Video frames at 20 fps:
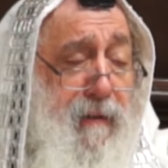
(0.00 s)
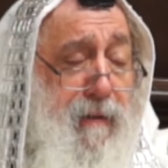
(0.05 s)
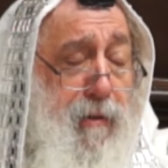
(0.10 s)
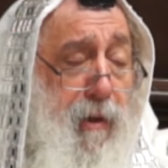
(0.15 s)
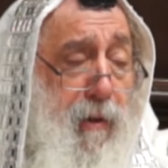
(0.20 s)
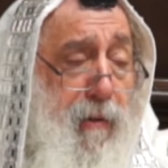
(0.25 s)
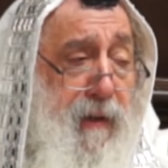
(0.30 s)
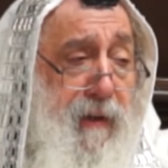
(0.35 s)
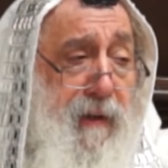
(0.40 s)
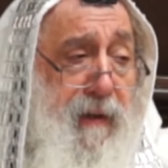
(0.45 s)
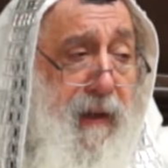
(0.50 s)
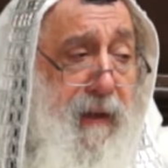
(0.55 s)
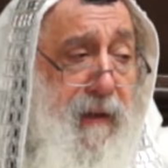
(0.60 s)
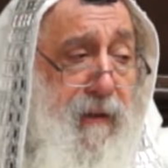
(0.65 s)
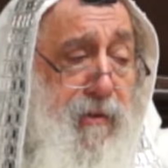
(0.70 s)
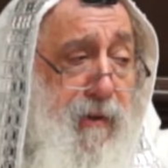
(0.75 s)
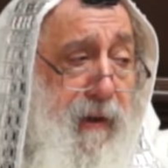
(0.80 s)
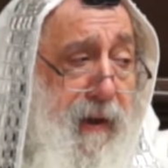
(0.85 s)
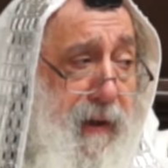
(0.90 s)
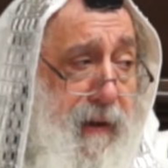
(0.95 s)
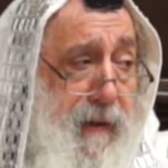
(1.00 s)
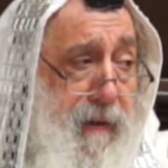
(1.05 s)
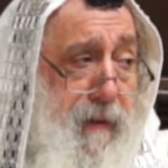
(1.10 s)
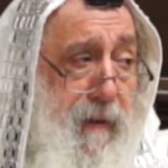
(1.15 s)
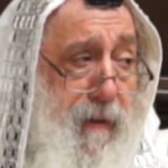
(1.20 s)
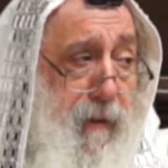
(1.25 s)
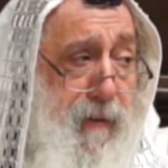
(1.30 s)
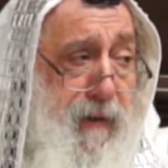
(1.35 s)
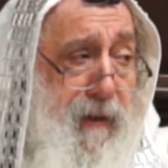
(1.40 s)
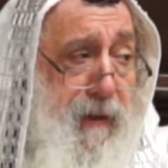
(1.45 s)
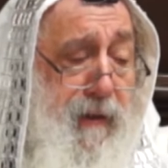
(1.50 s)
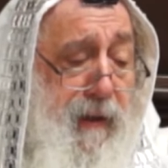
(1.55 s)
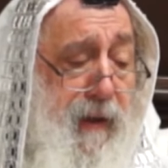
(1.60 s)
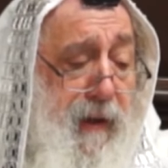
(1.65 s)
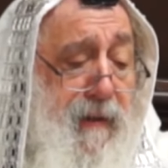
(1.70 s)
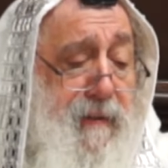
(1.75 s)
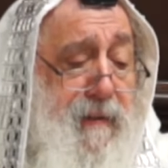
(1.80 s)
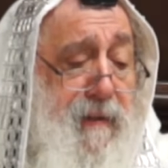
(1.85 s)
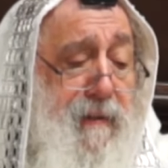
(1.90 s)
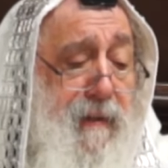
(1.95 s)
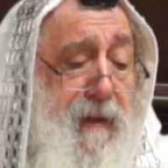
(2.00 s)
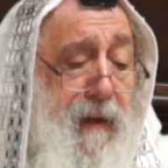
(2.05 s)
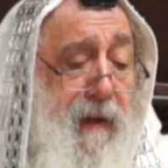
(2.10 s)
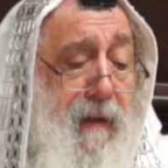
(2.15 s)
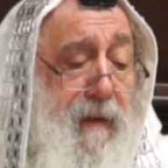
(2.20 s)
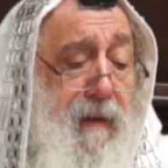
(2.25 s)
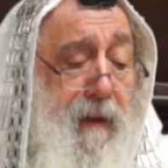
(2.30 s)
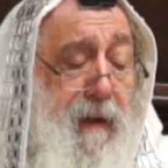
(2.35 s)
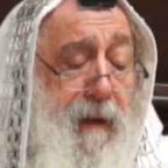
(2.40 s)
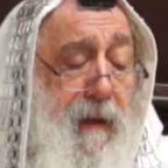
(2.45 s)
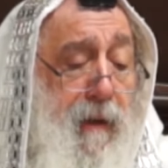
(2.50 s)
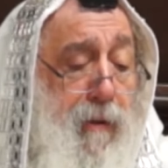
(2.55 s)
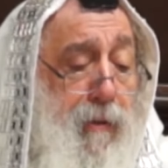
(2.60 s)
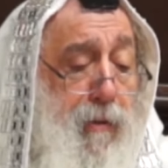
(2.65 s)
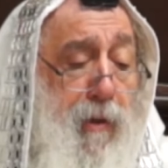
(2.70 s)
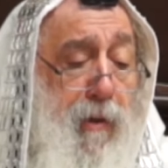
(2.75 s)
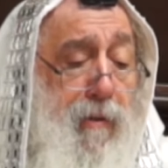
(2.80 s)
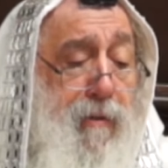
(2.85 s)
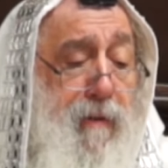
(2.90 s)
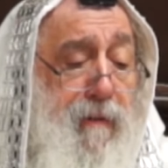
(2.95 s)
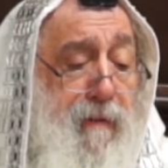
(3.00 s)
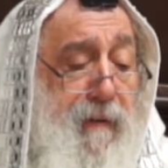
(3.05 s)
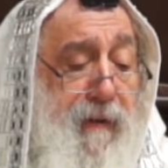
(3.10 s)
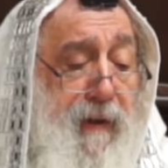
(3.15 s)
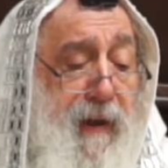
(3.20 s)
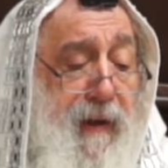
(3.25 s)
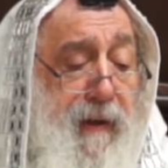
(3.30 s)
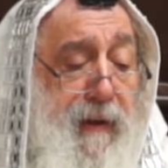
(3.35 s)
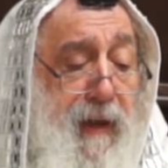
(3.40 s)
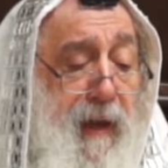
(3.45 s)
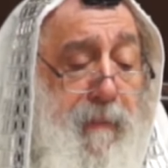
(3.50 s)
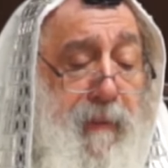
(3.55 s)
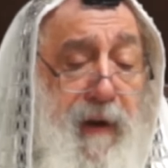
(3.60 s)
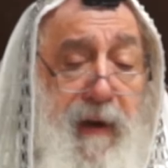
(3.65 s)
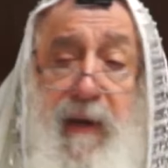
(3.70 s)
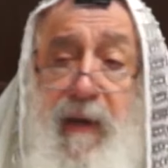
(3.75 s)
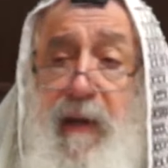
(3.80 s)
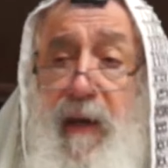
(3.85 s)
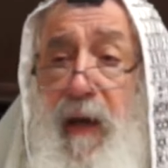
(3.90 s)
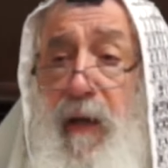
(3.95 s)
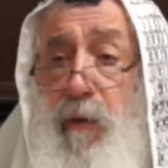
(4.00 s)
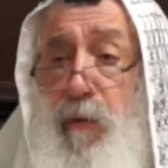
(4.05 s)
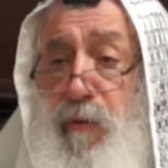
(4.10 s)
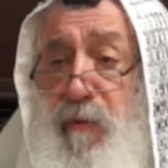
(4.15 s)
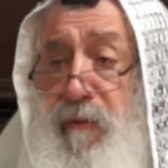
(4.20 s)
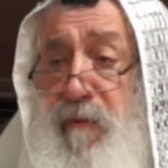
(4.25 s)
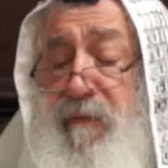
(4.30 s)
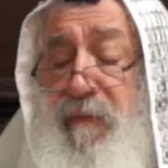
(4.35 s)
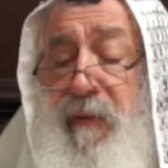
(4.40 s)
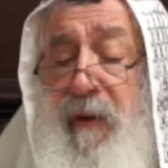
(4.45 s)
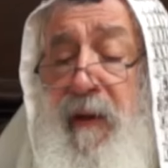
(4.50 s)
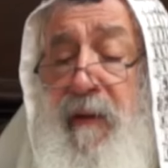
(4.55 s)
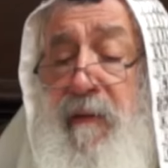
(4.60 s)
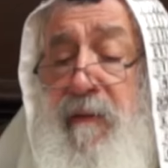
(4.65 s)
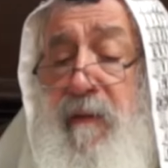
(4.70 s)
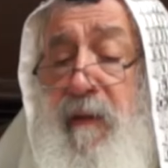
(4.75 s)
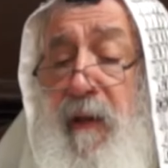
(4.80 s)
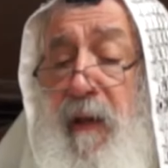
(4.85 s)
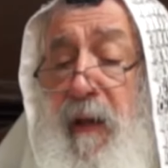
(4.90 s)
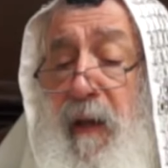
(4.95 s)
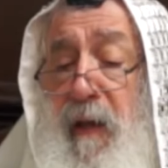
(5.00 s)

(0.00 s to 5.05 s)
done in Israel, only in Eretz Israel, not in America, not in France.